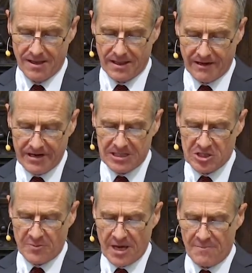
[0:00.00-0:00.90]
there is
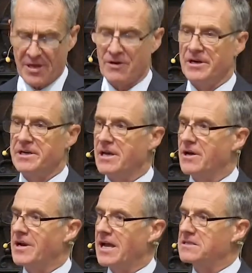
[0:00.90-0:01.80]
to be a period
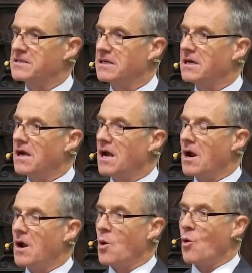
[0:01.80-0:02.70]
known as
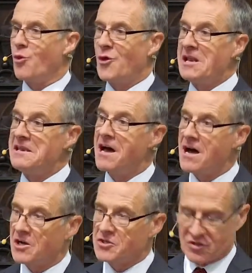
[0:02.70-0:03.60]
the
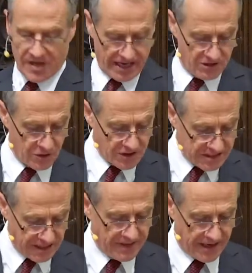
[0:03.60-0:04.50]
last days. You can
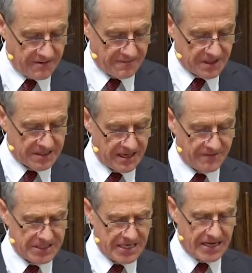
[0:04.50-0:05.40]
see it there in verse
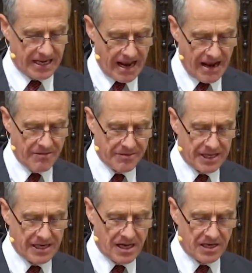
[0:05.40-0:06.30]
17. In
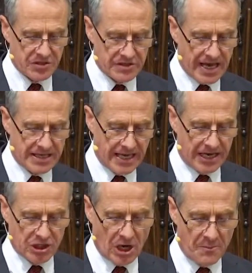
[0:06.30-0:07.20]
the last days
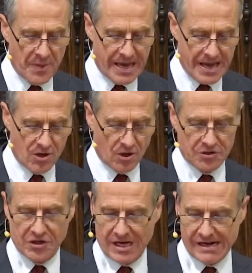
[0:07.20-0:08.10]
it shall be,
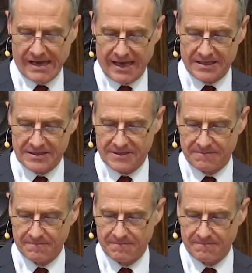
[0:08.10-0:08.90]
God declares.